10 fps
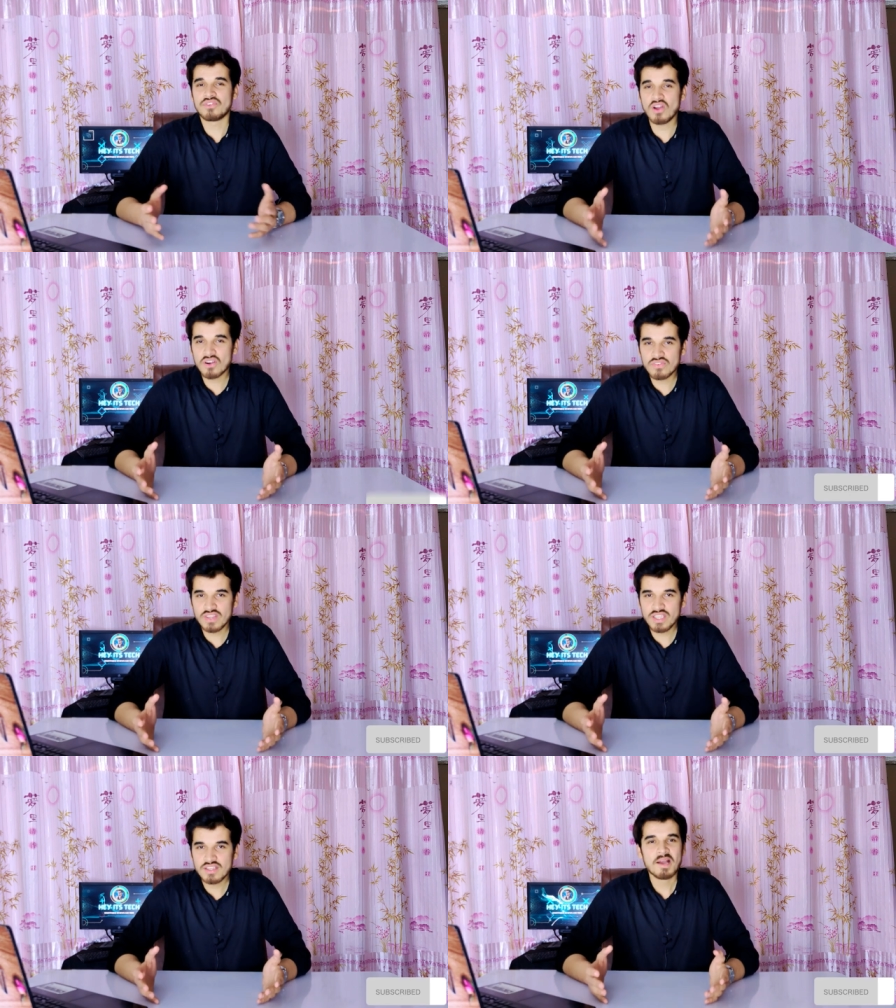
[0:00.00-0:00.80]

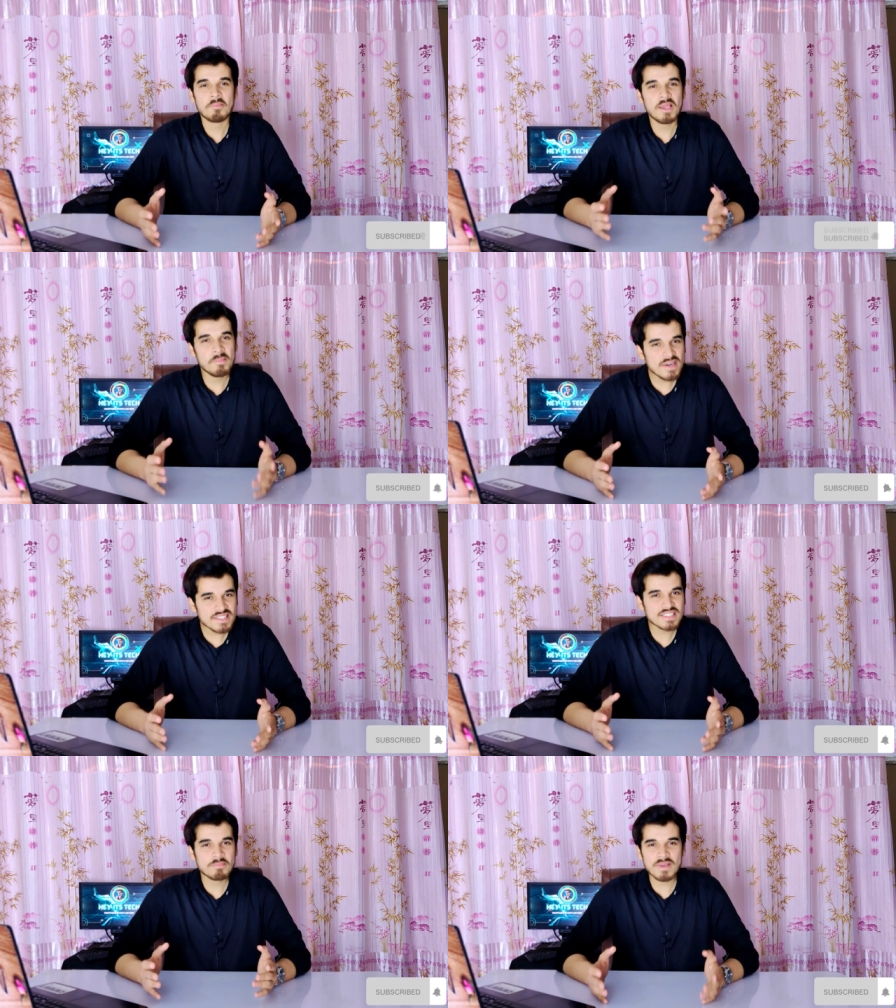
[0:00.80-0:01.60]
photography by
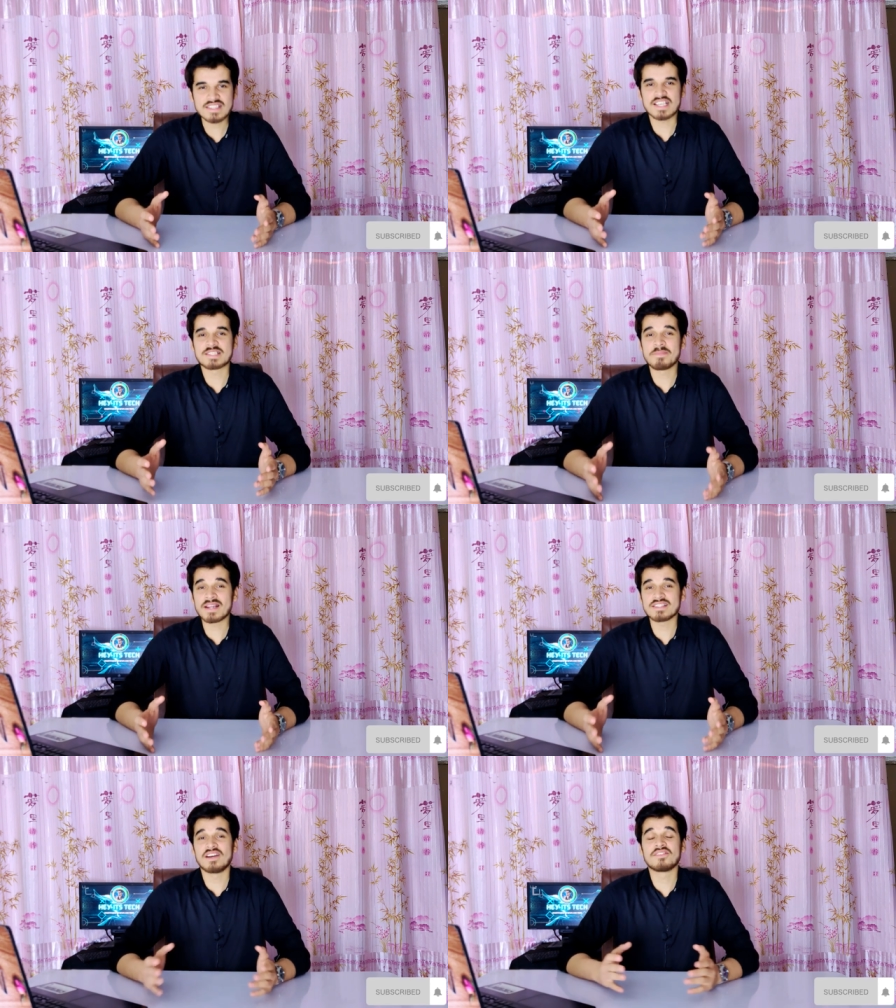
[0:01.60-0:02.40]
merging the best
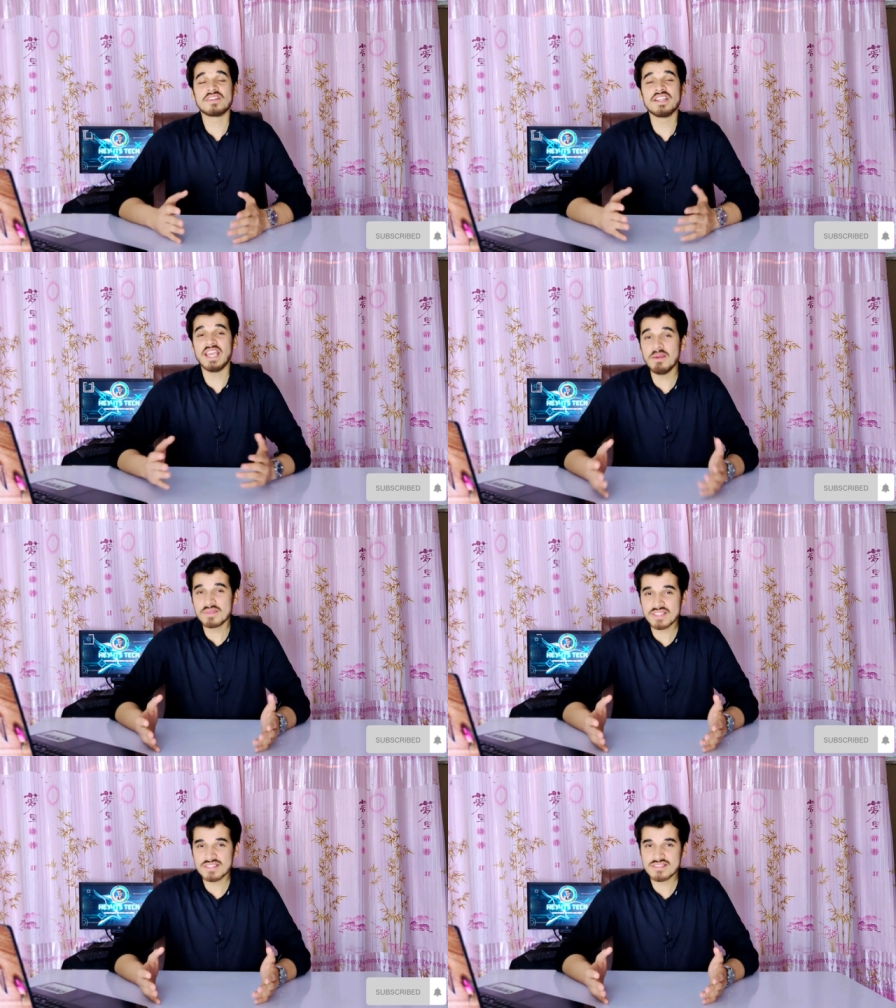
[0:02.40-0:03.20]
aspects of thirty
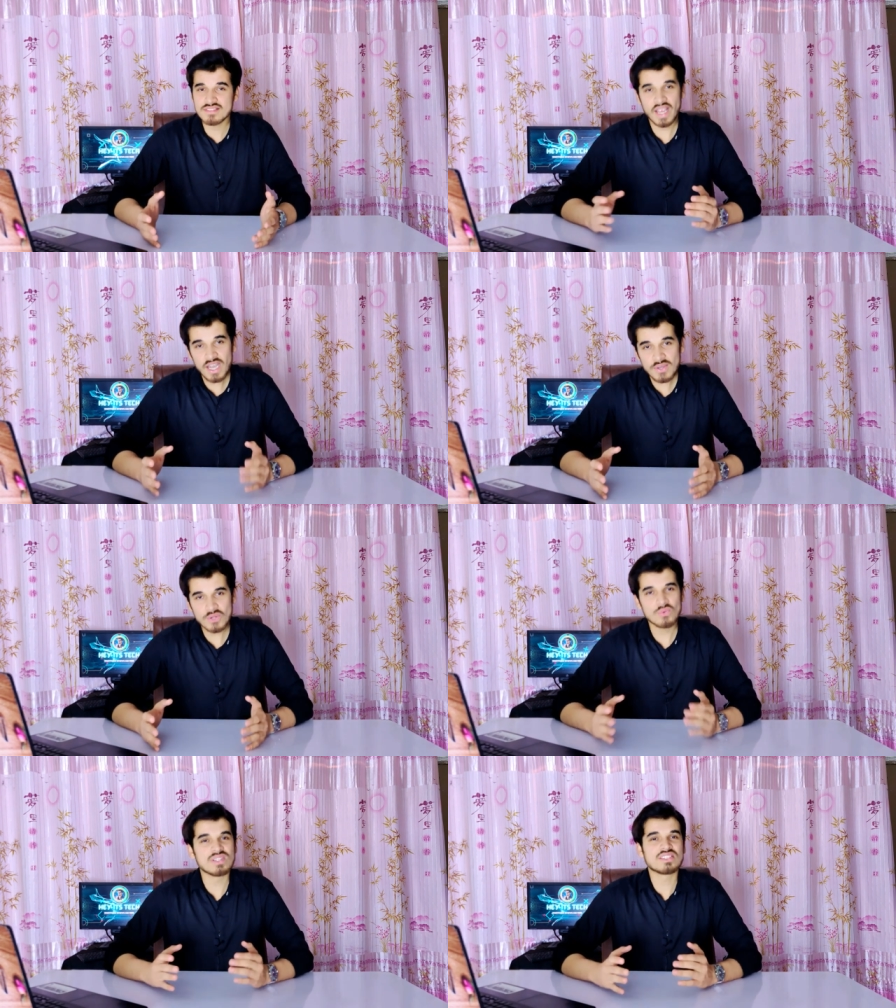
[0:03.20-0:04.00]
images
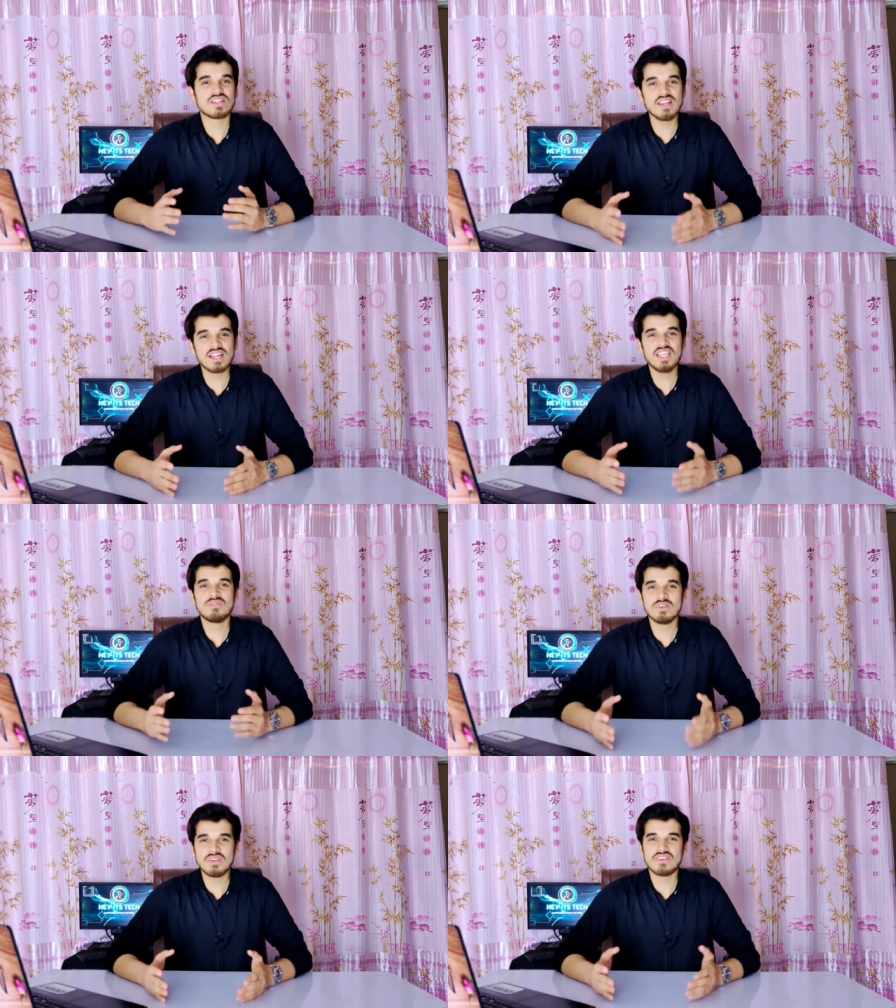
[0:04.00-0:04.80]
into one stunningly
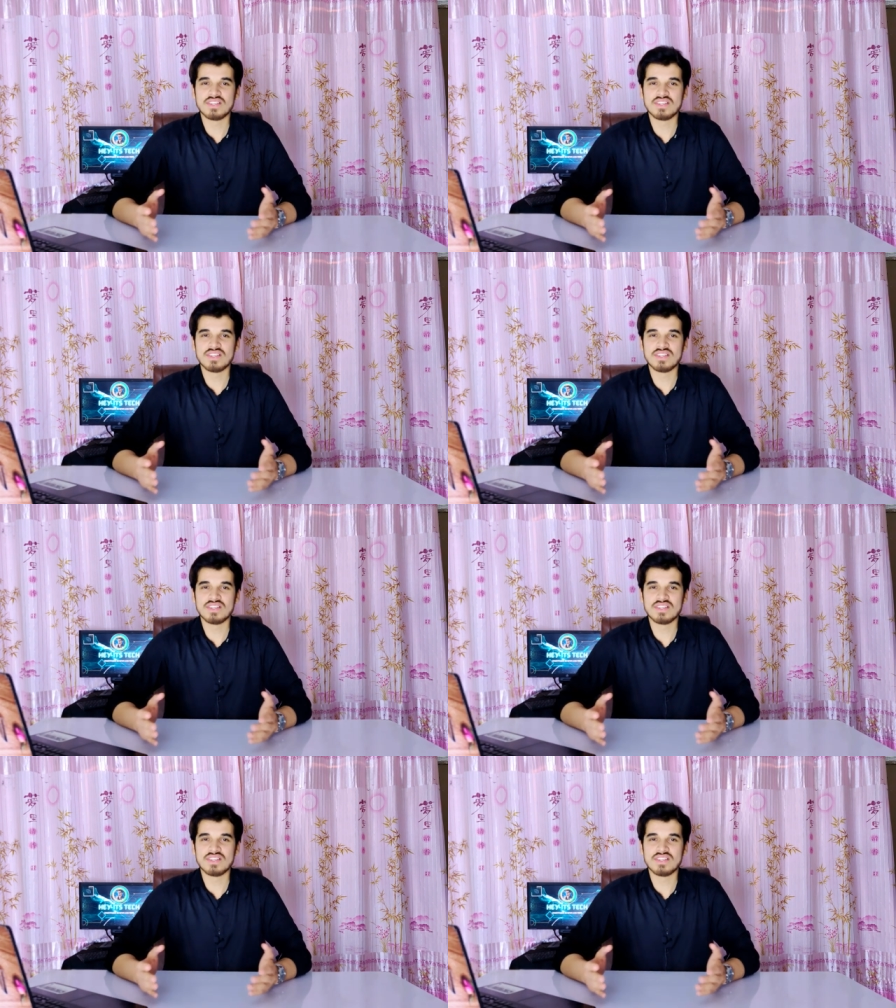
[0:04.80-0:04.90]
vivid